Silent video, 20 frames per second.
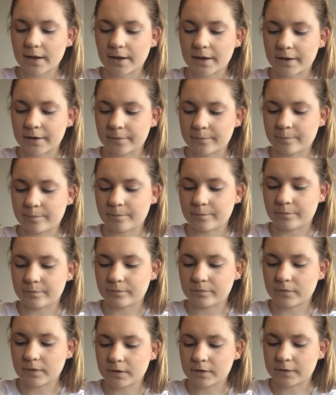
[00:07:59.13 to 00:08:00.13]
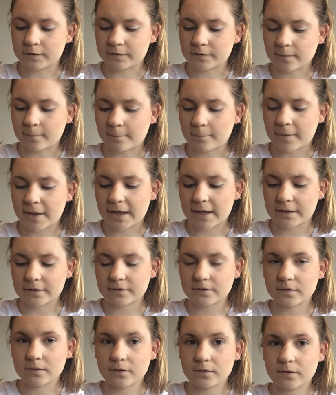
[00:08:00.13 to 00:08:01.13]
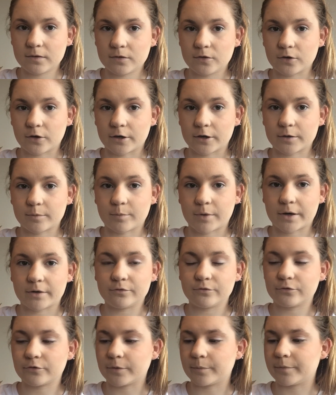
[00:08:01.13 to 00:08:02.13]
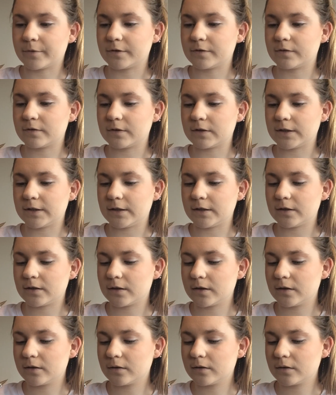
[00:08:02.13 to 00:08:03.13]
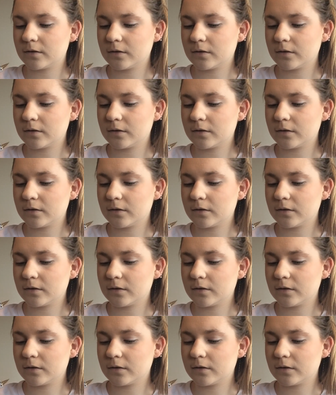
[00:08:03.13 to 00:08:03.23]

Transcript: and it's a matte dark brown from the Sleek